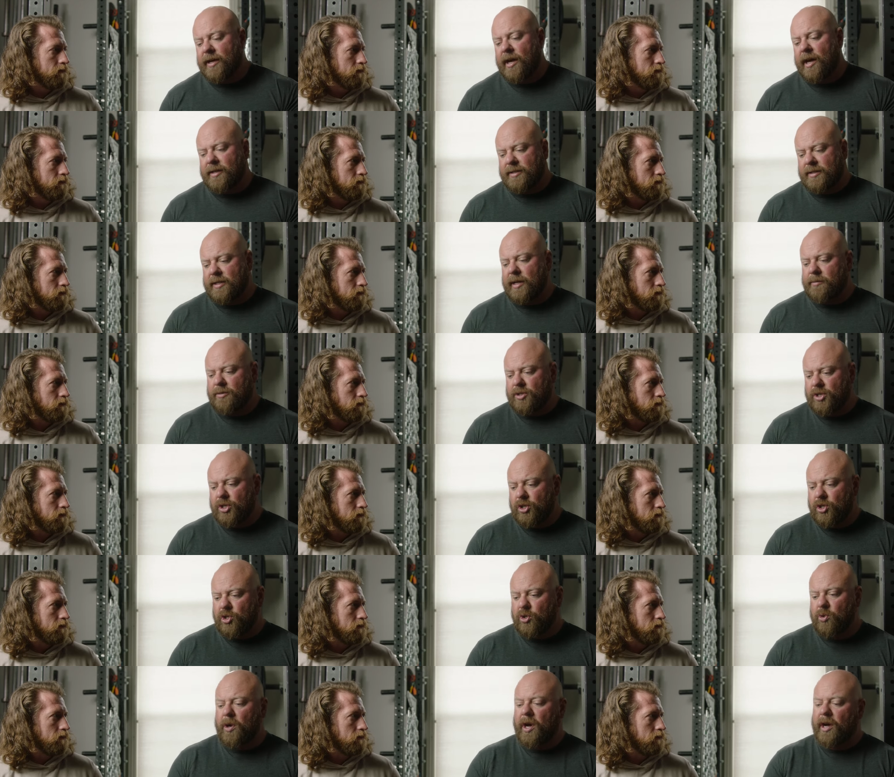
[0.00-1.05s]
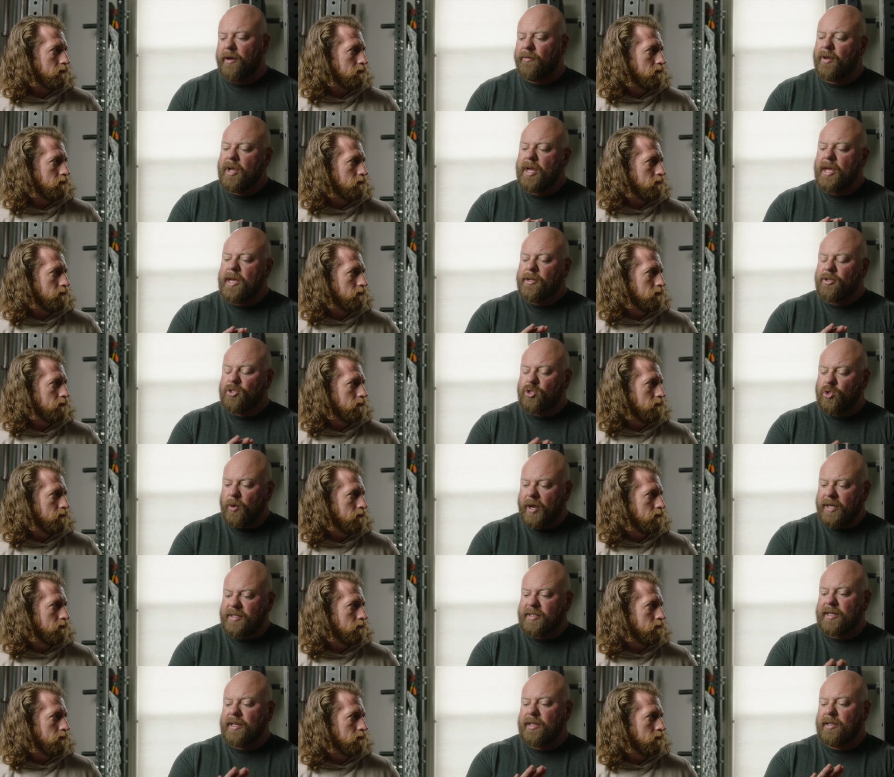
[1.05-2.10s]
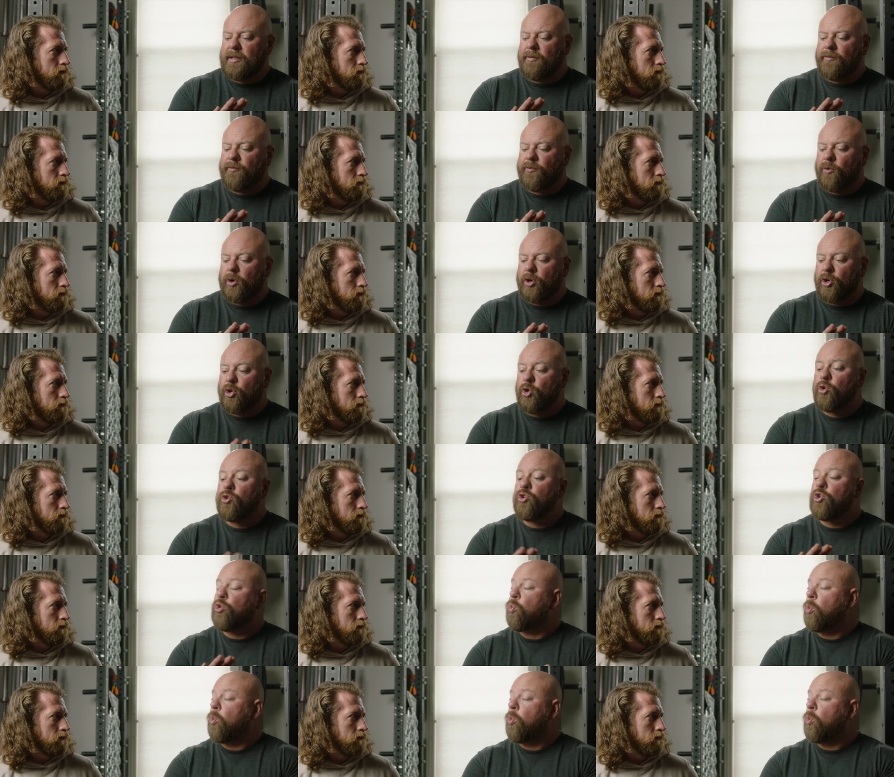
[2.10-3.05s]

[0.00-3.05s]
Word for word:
Speaker 1: concept too of dressing for who you